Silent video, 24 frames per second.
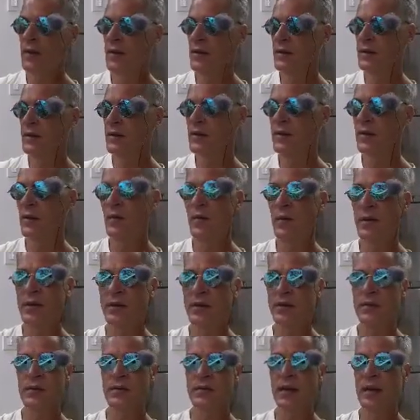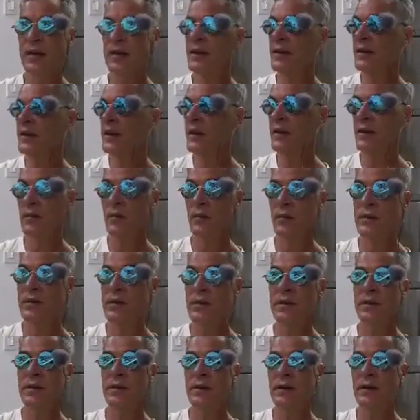You don't want to do that. And here, when
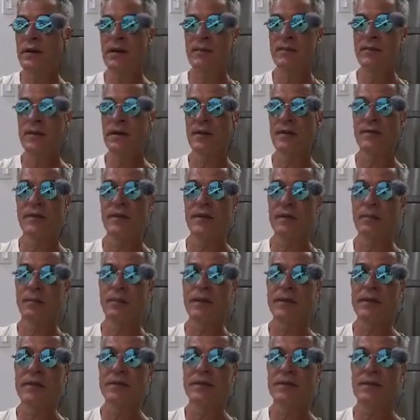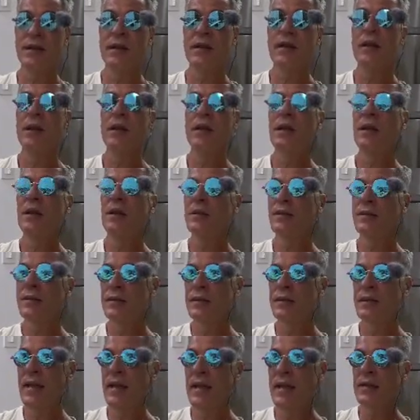you come to the Philippines,
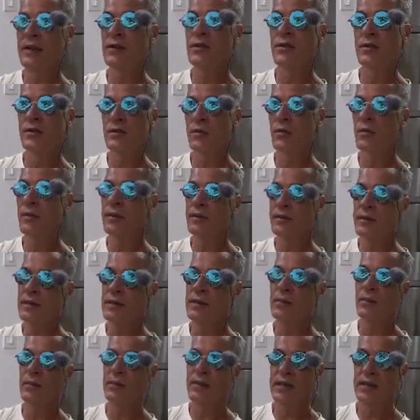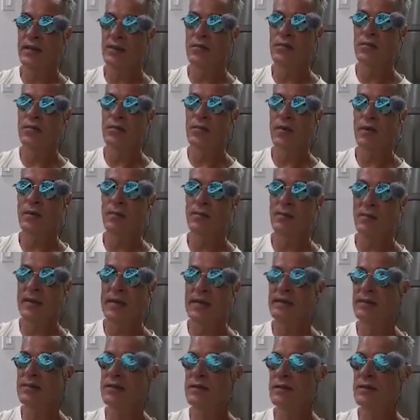they do one thing when they do cook
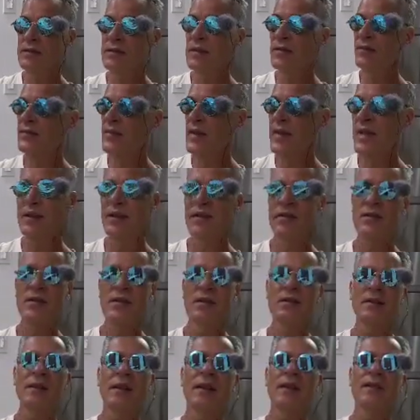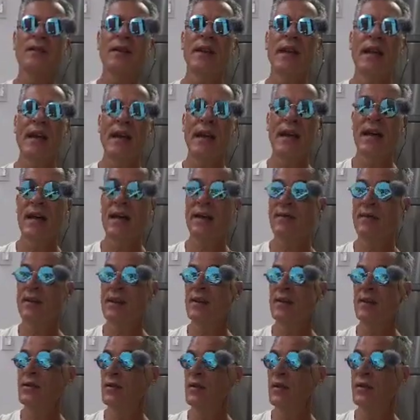meats and stuff. They cook the living heck out of it,
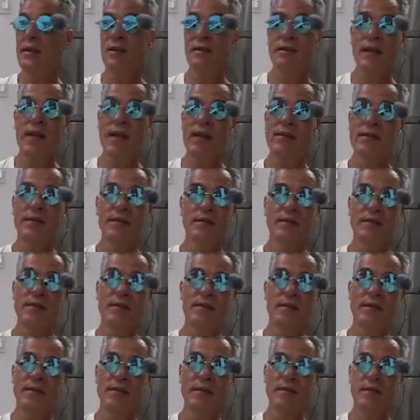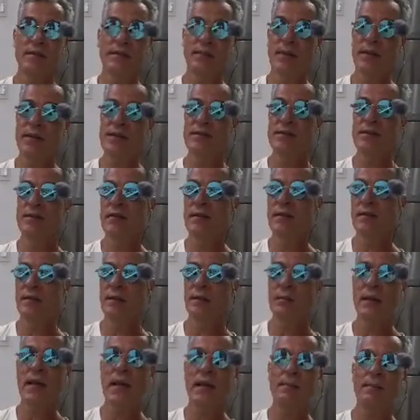and they'll hand you'll go to a place and they'll give you
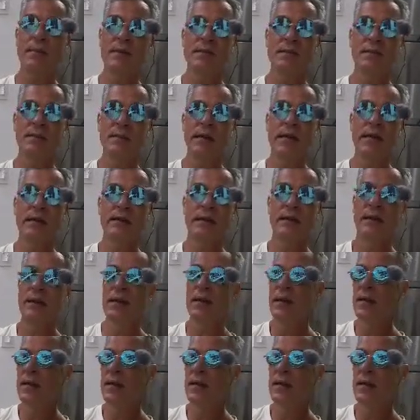a black piece of meat.